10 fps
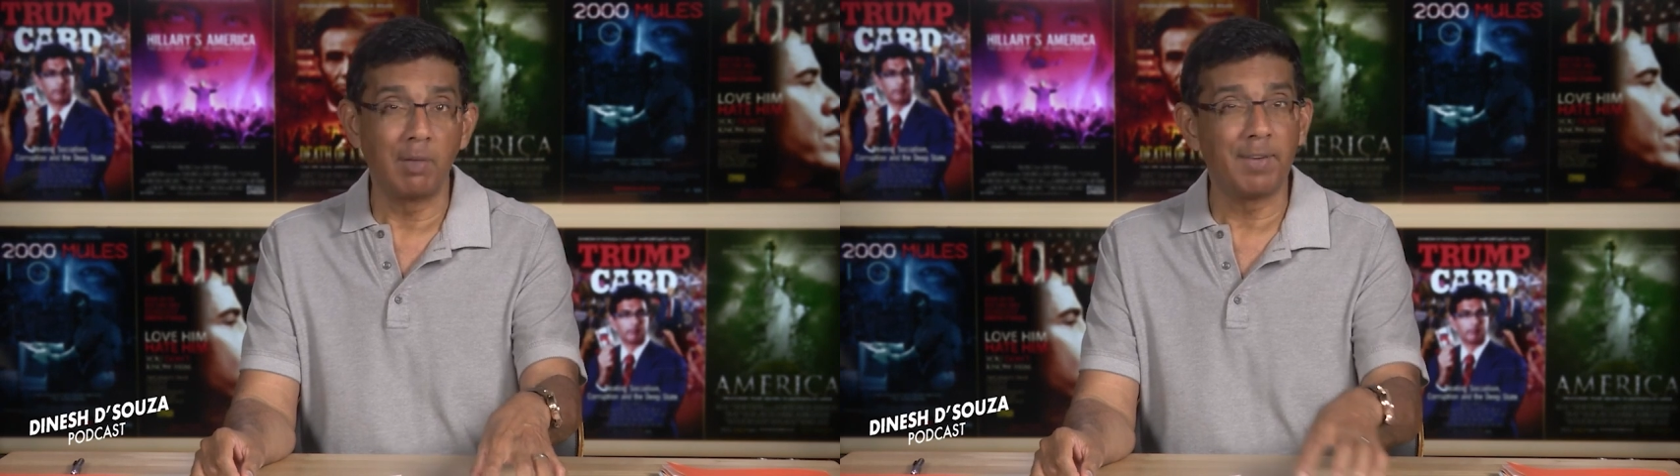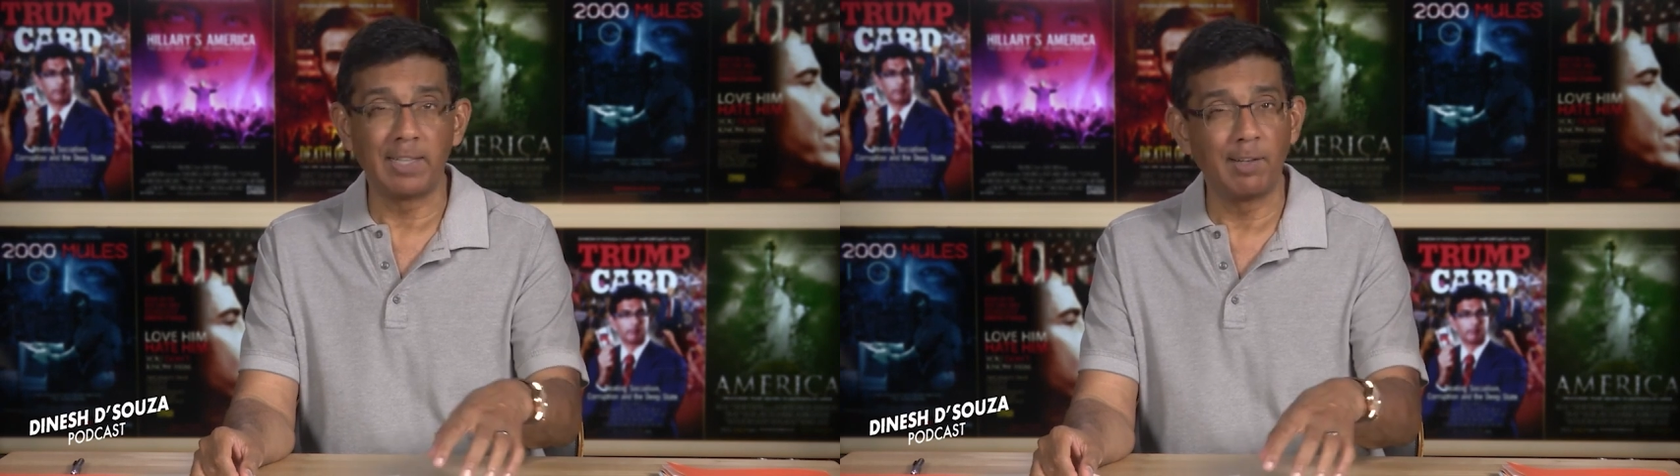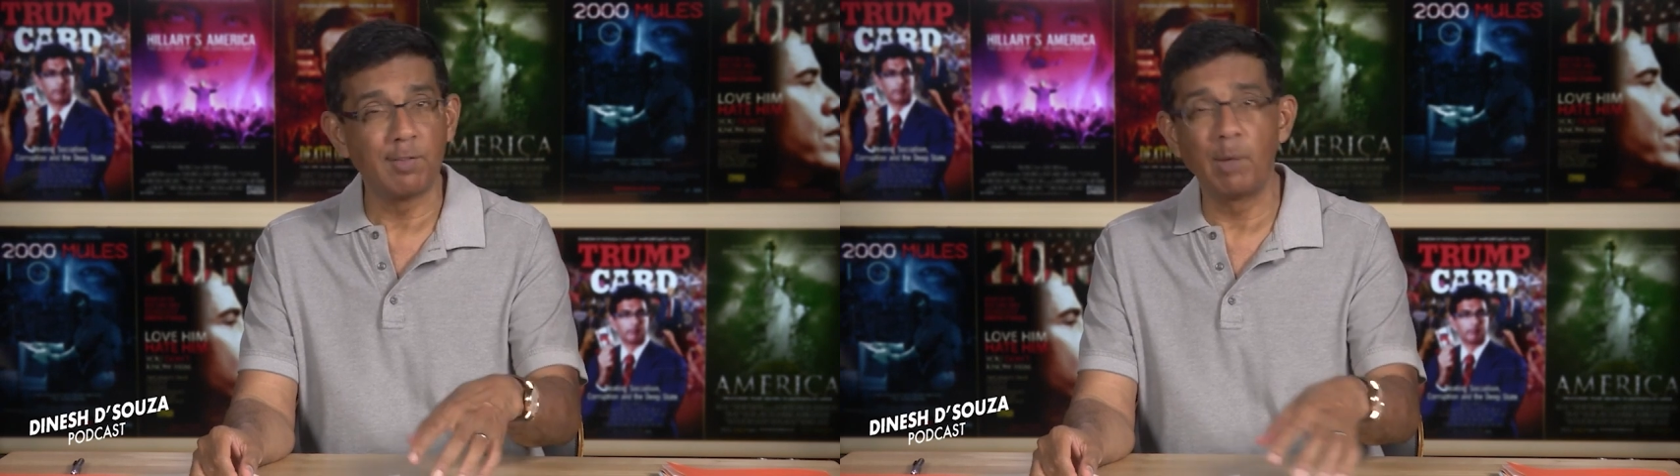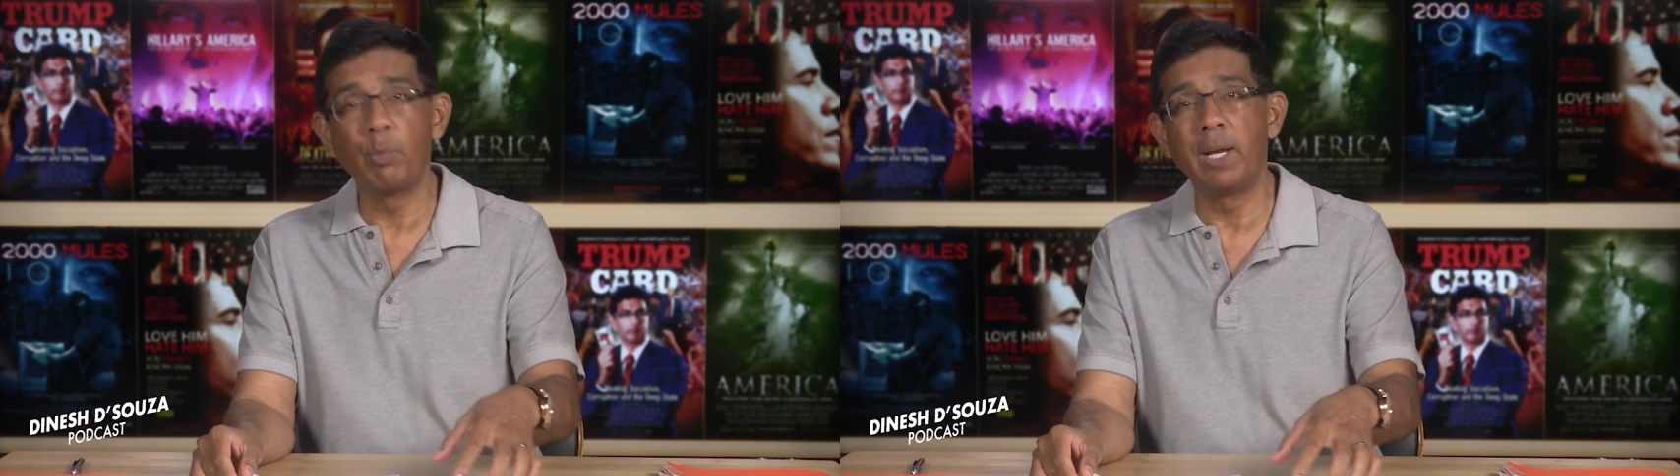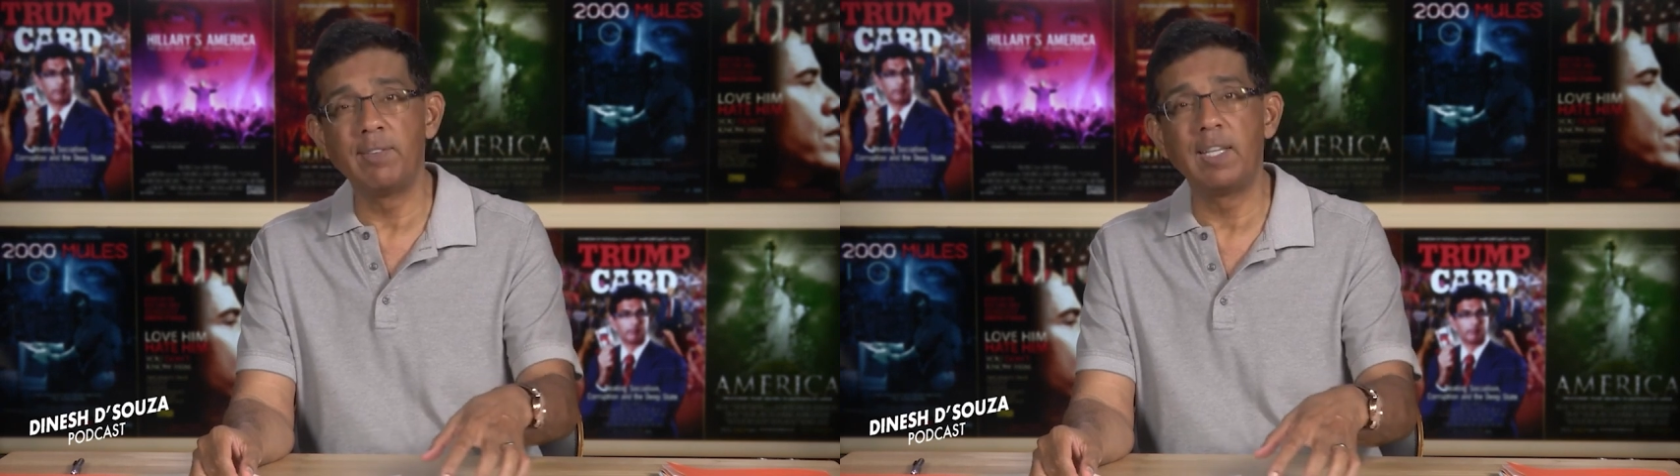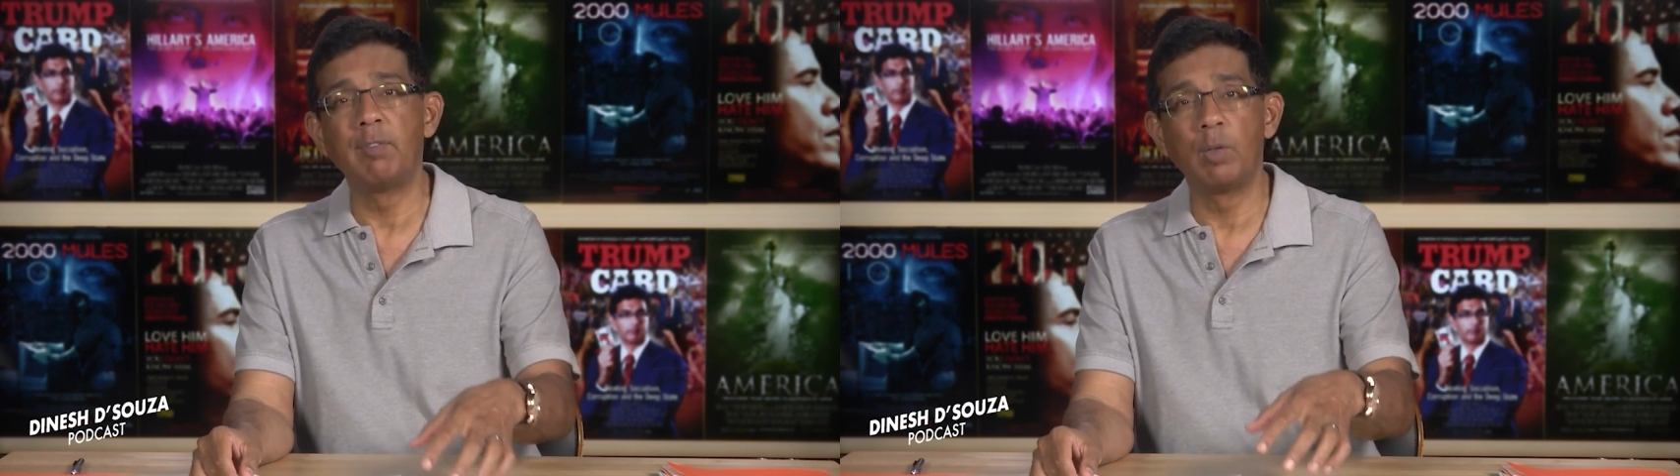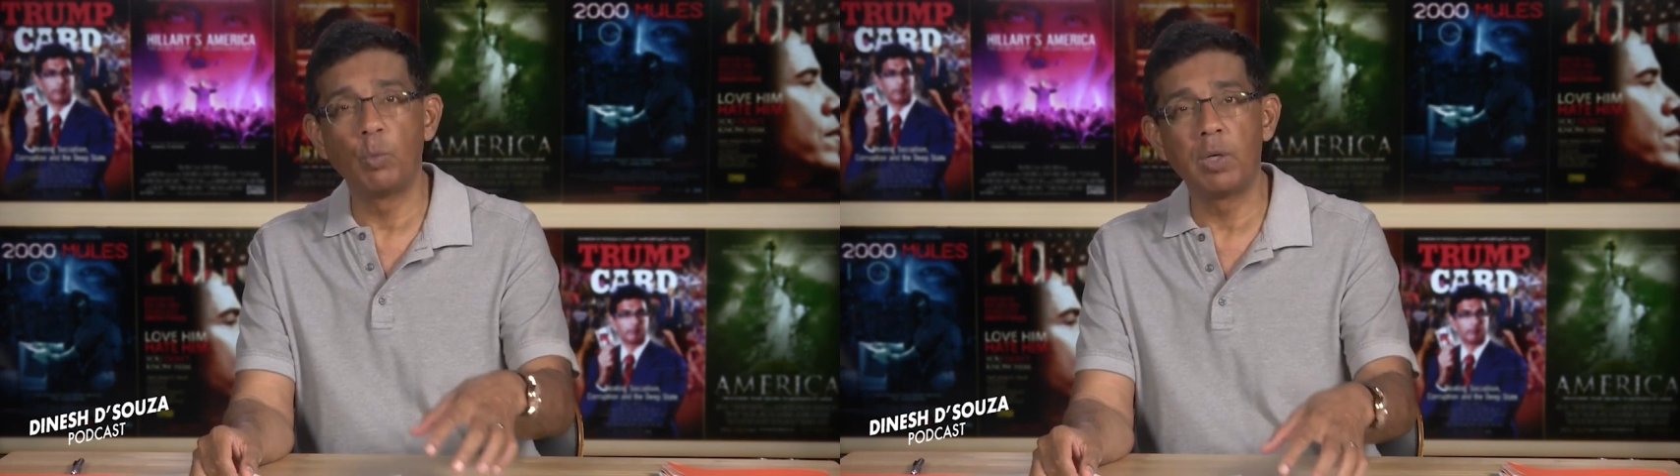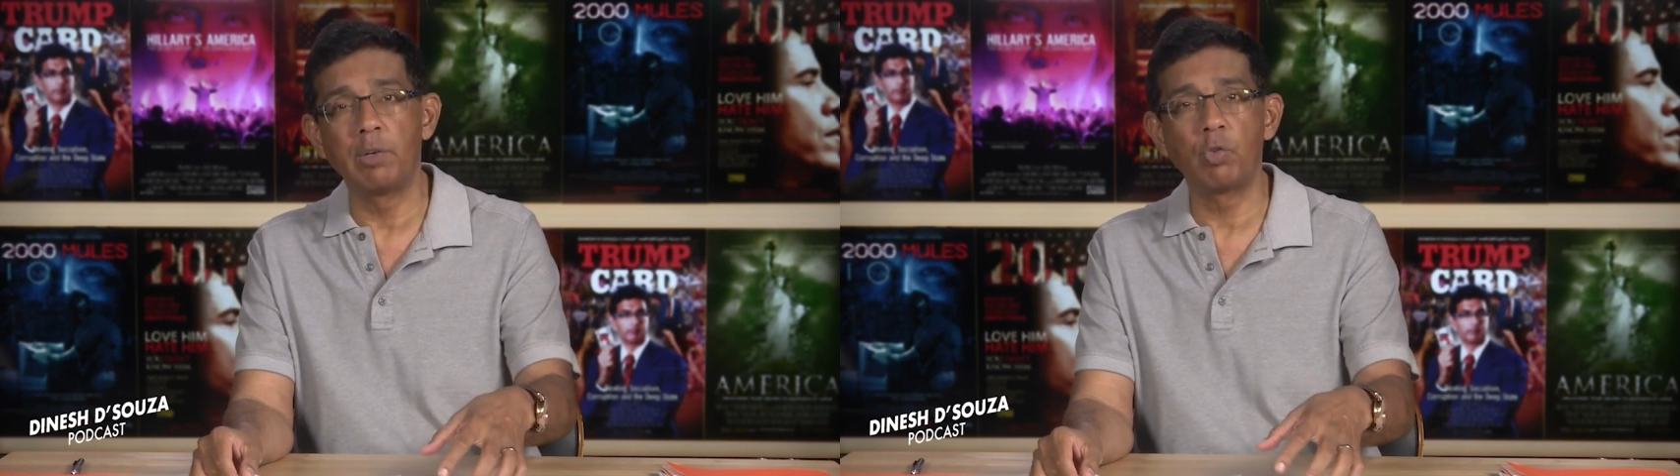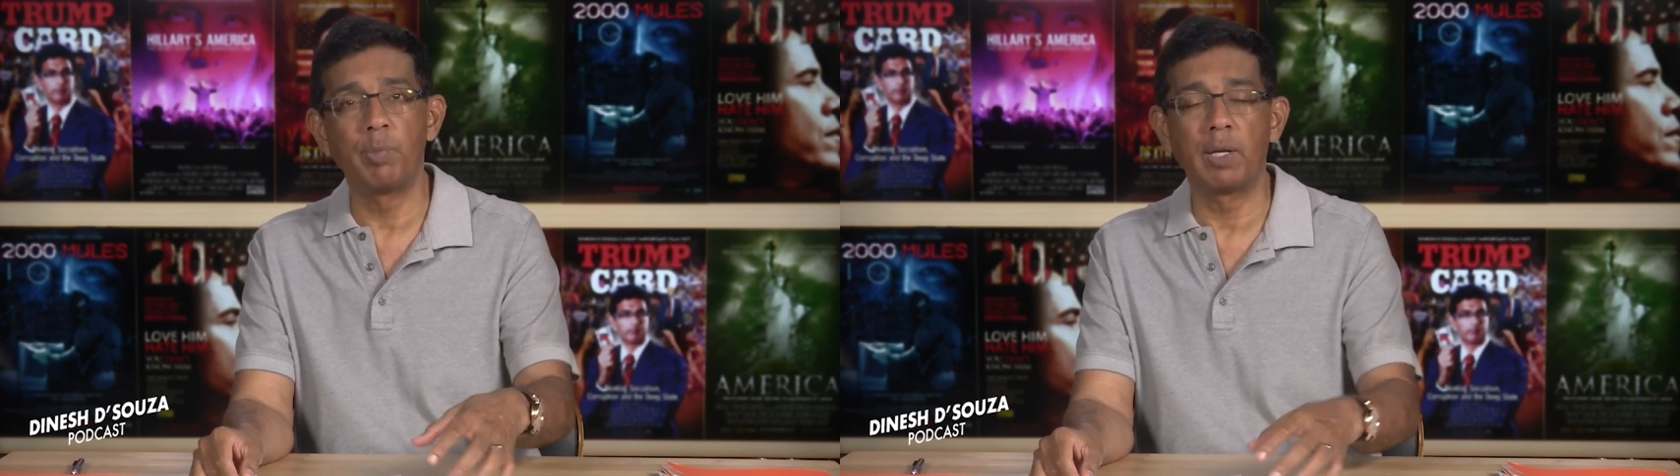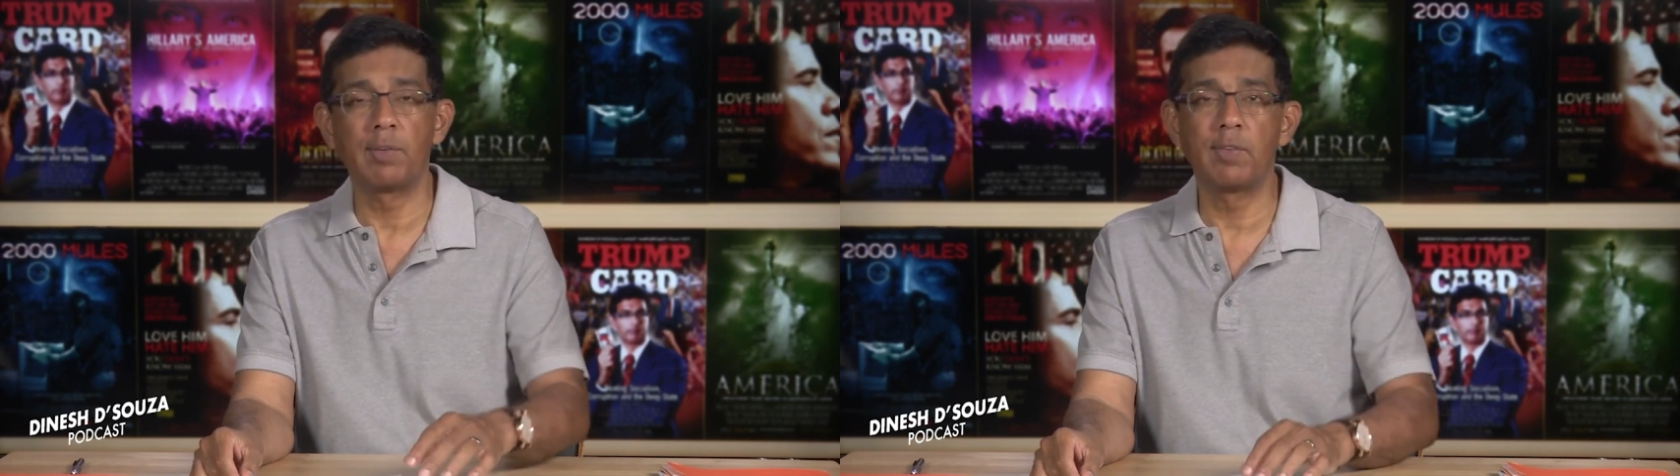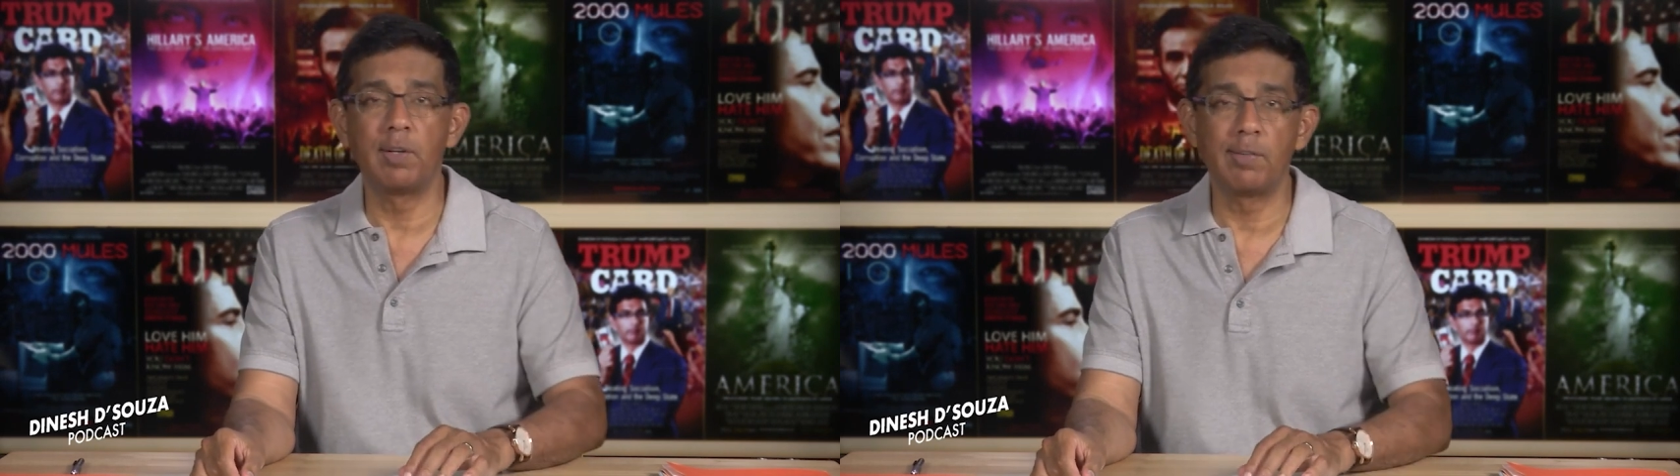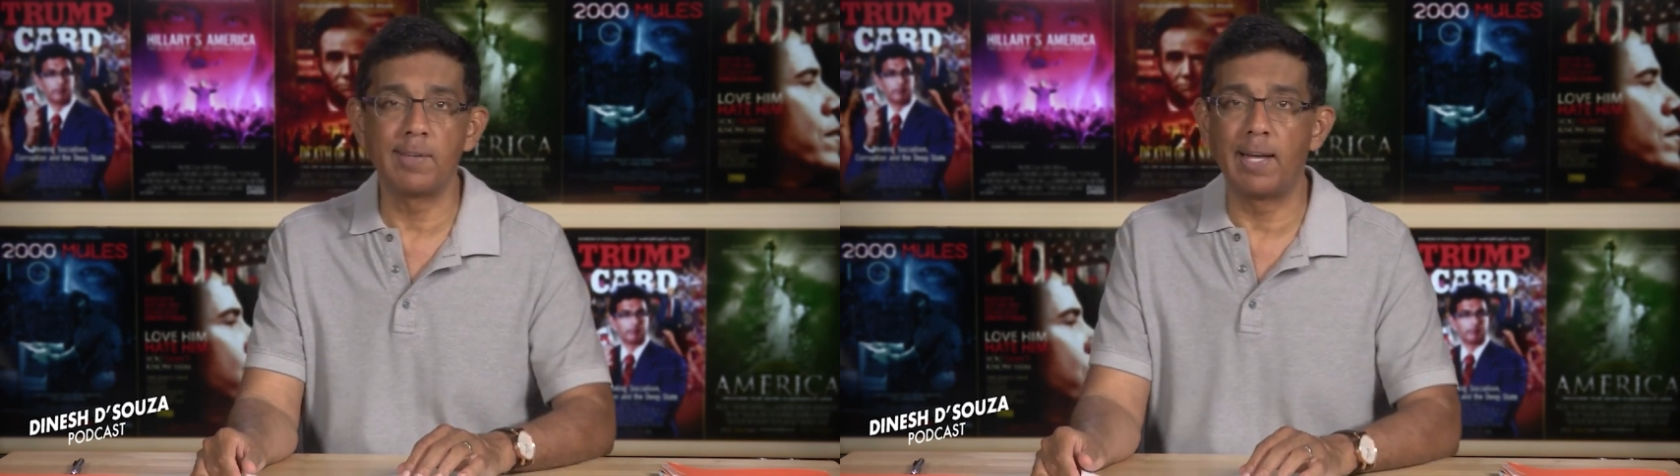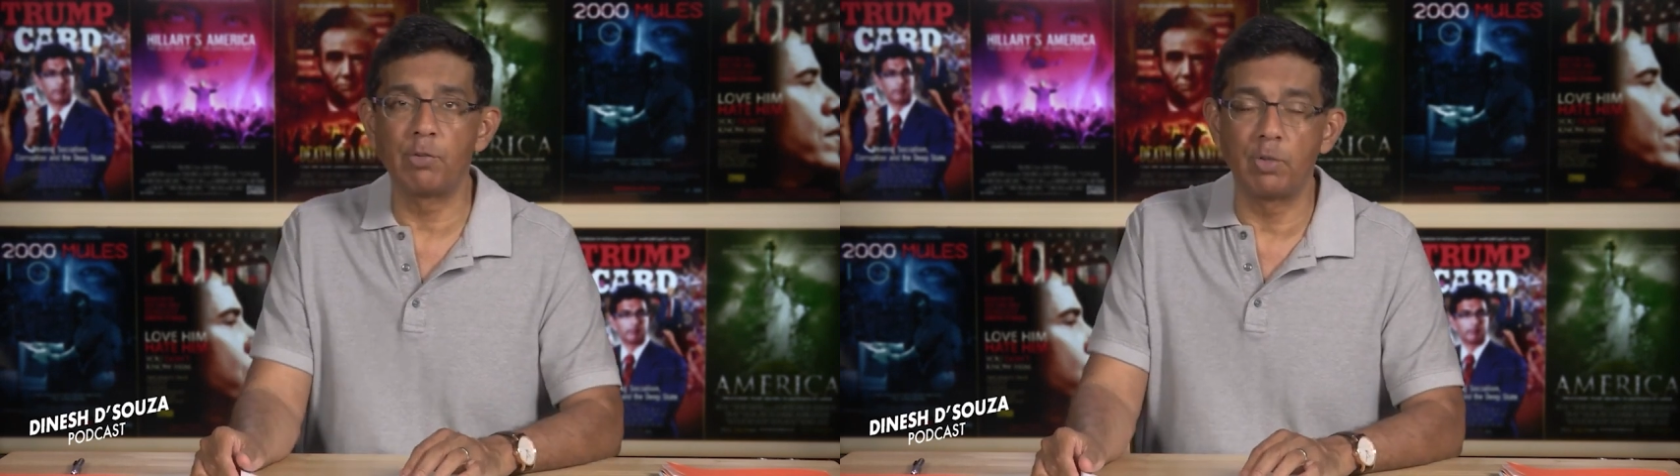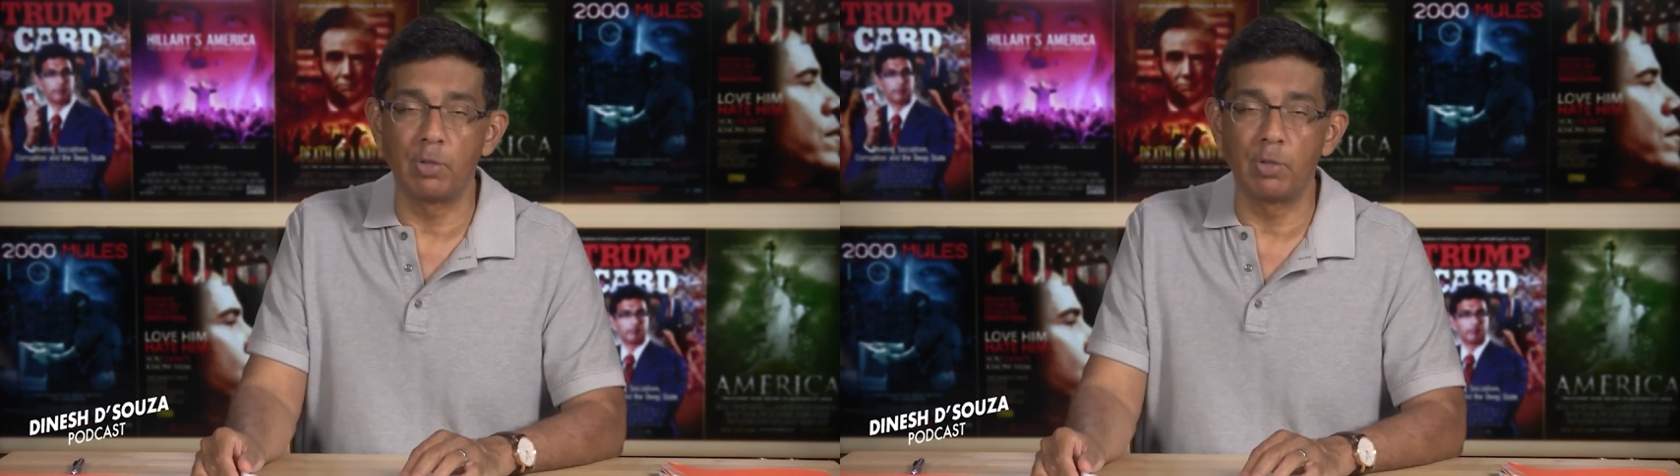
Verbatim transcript: In fact, in some ways, even worse, because the disaster